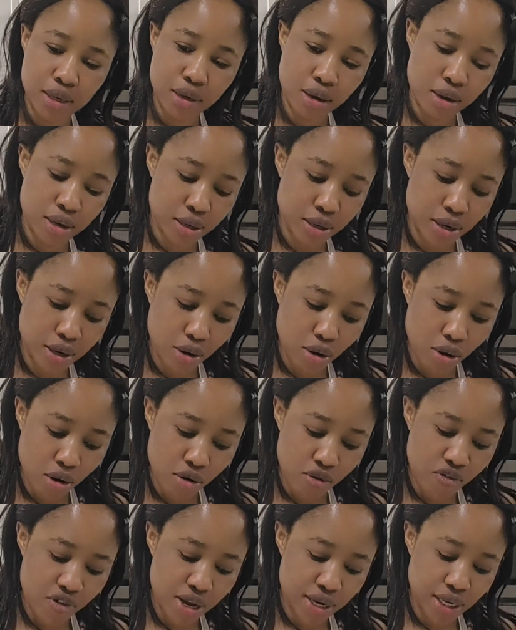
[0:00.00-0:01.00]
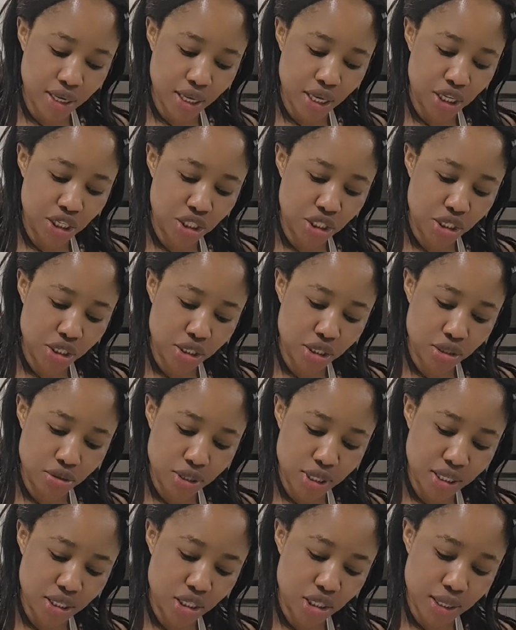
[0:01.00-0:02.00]
and cover the edges so
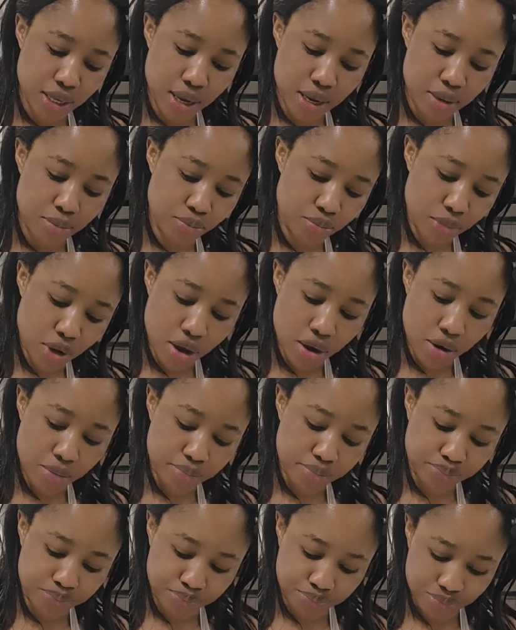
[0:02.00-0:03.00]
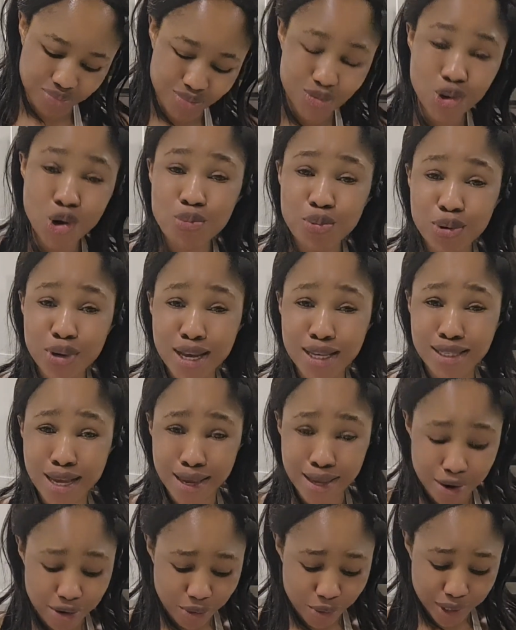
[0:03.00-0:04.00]
that it can hope you guys are
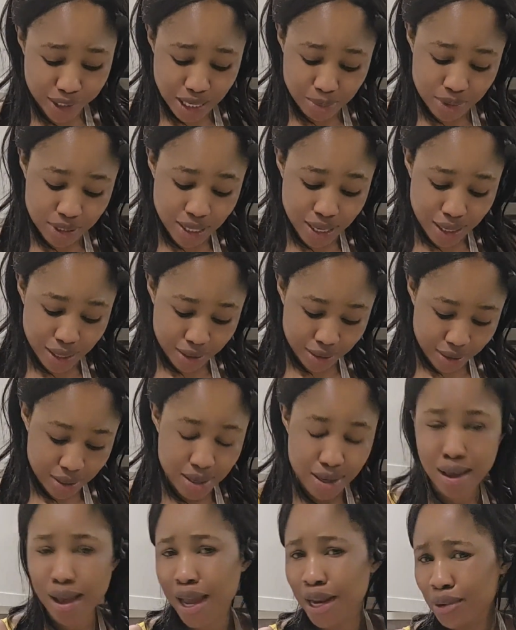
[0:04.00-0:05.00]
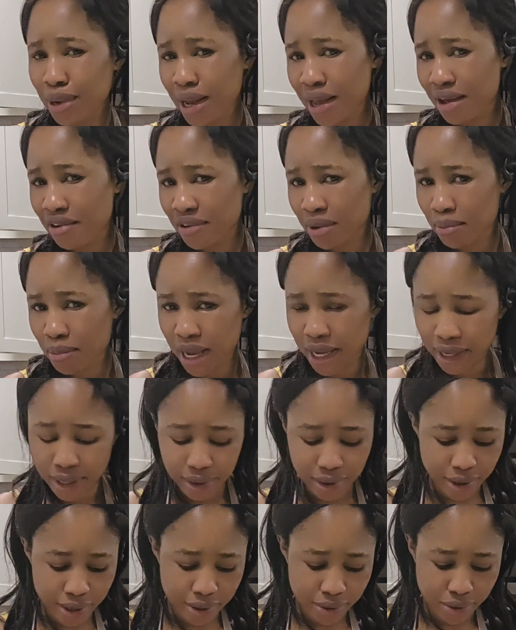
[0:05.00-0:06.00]
hearing what I'm saying. I know I have a mic,
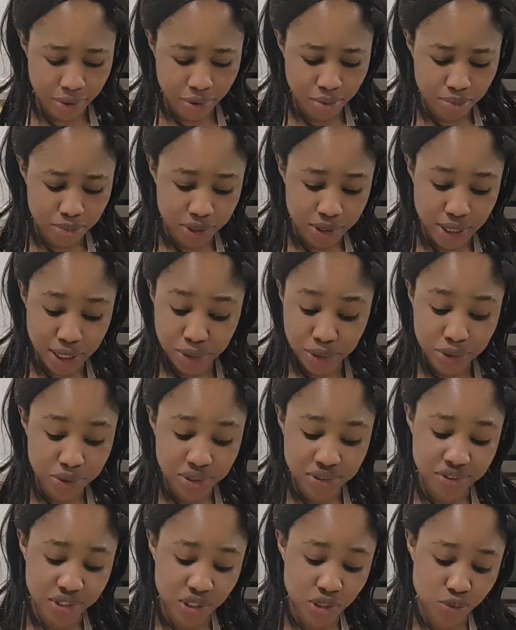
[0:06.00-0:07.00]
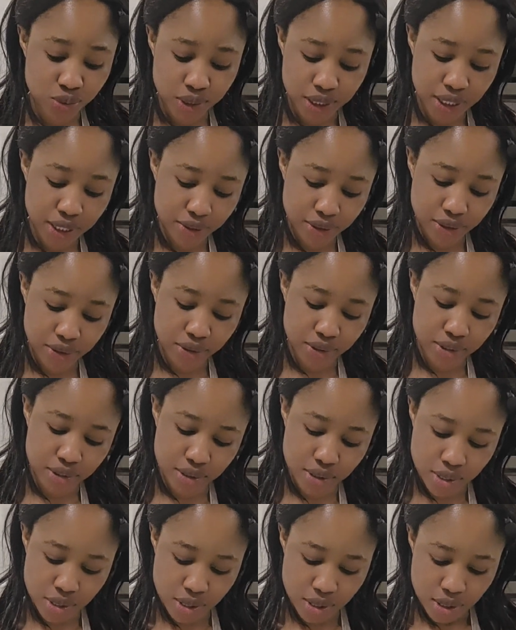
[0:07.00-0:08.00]
I know, but I don't know if it's working or not.
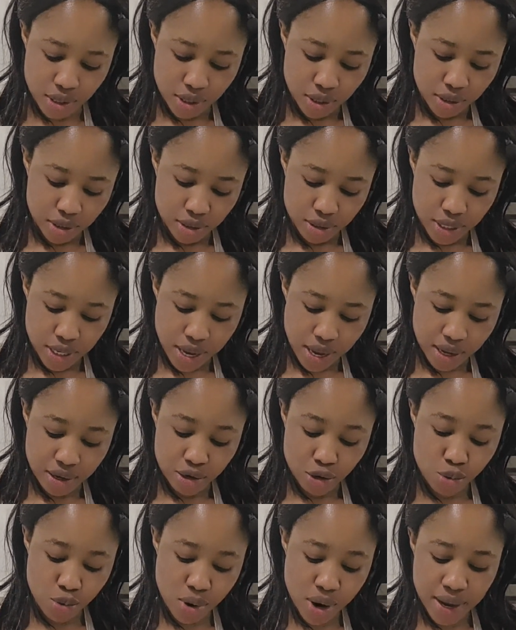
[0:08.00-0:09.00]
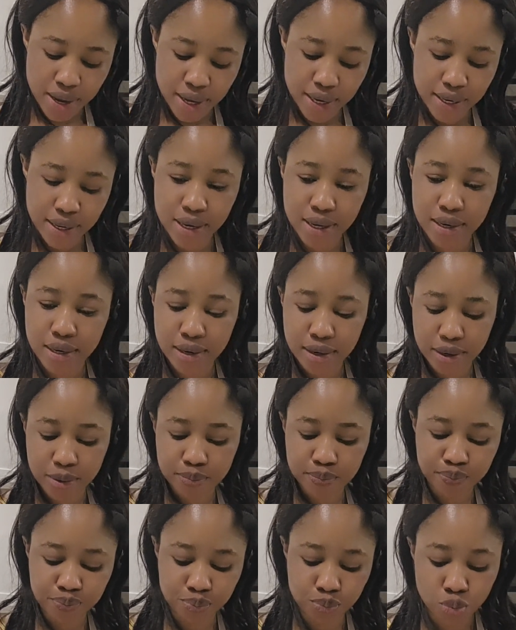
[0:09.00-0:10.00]
So yeah, go ahead and
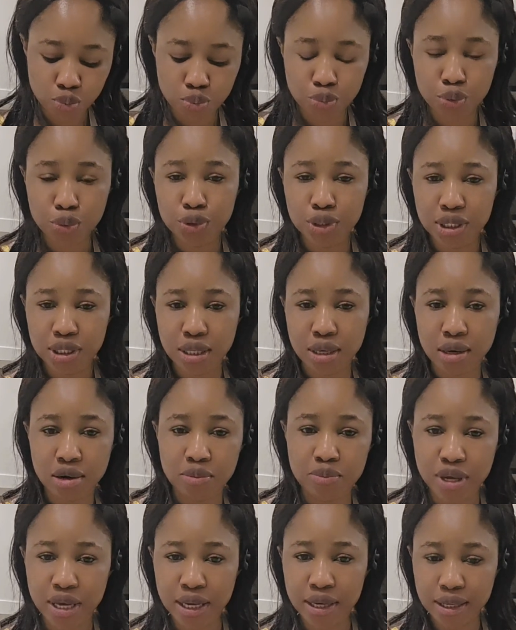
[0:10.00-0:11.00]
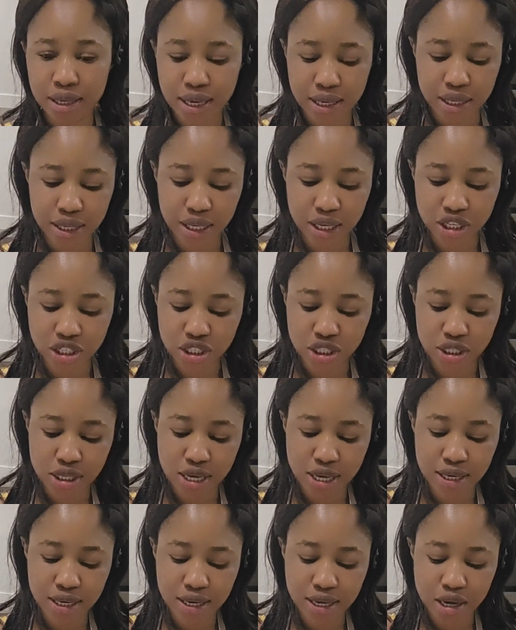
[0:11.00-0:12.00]
put egg at the edges
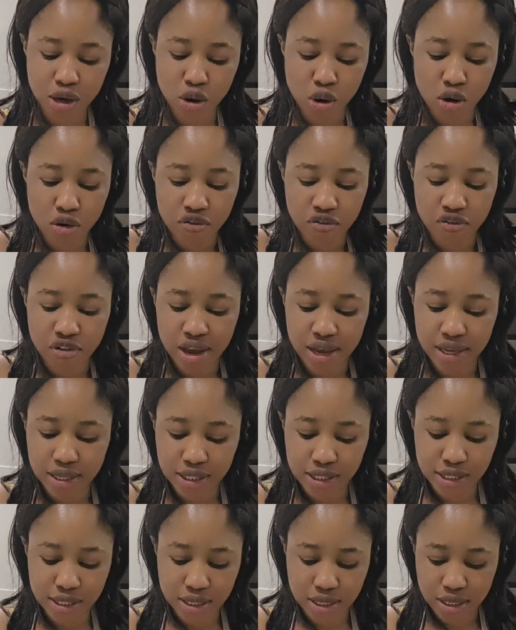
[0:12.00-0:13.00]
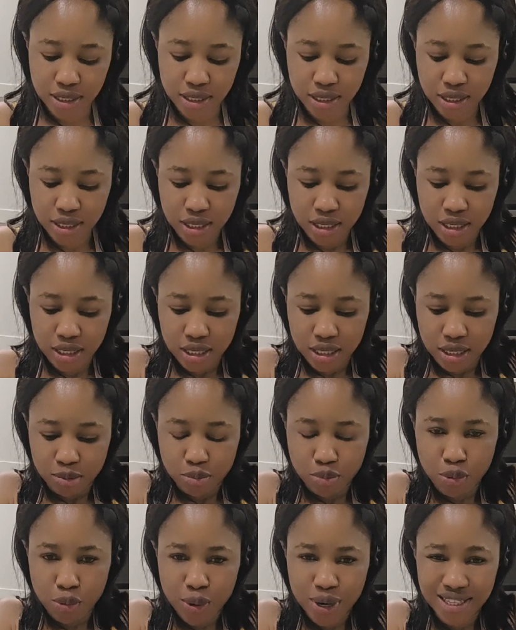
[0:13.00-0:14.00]
and cover it.
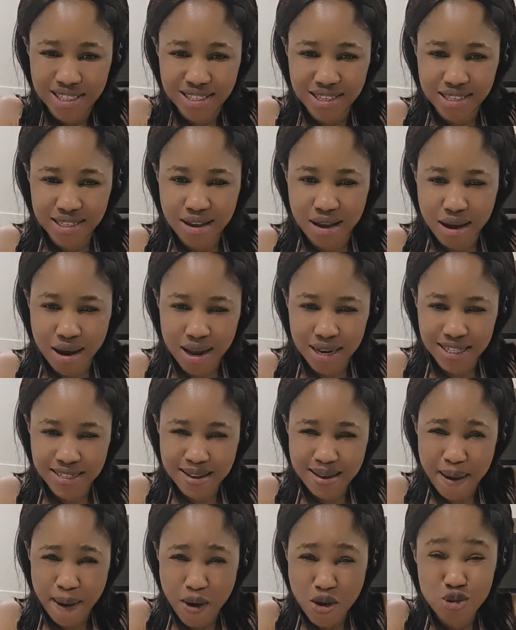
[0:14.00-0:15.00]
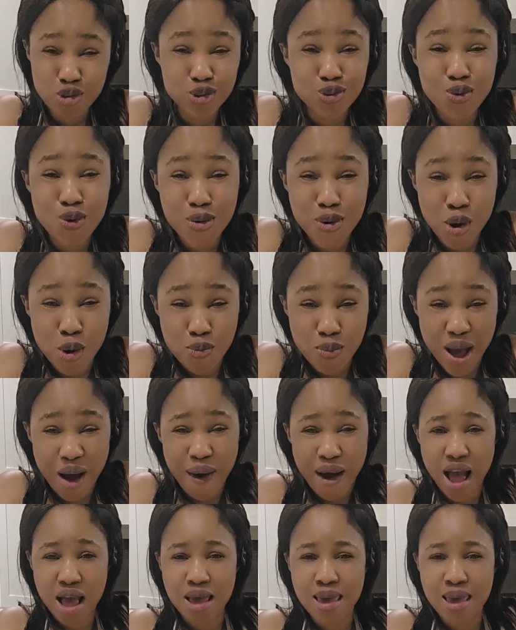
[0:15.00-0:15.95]
Press it hard. Use all your power.